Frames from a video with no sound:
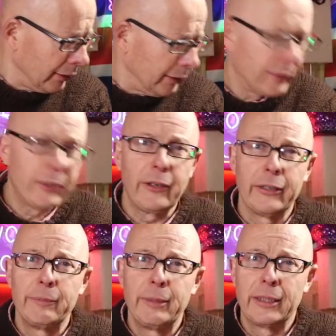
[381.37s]
sorry,
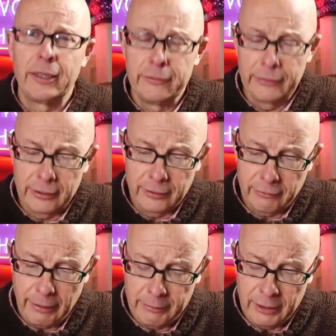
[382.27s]
a bit of COVID
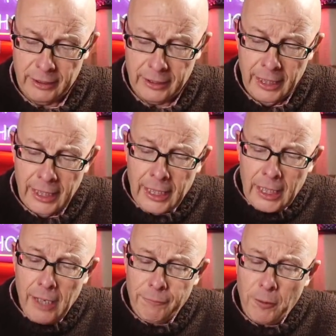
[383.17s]
crept in there.
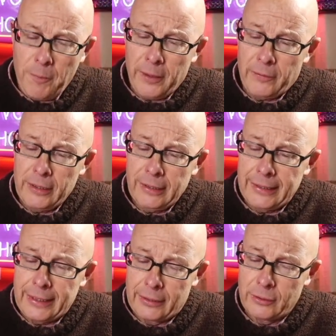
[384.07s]
After a bit, the little
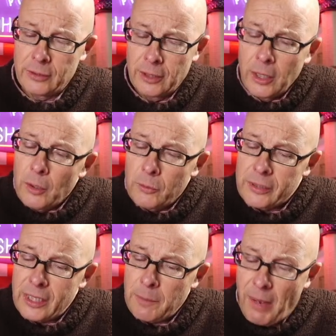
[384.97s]
inn was
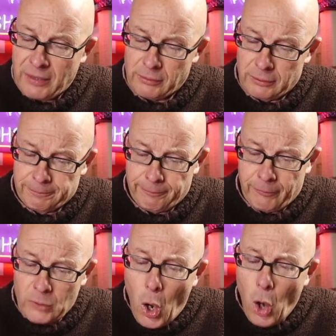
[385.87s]
in a bustle.
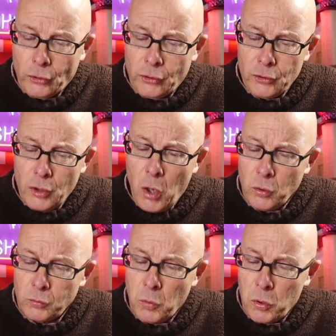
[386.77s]
Hot and
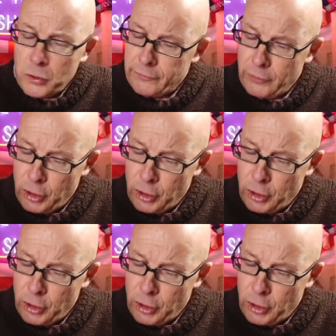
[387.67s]
cold water for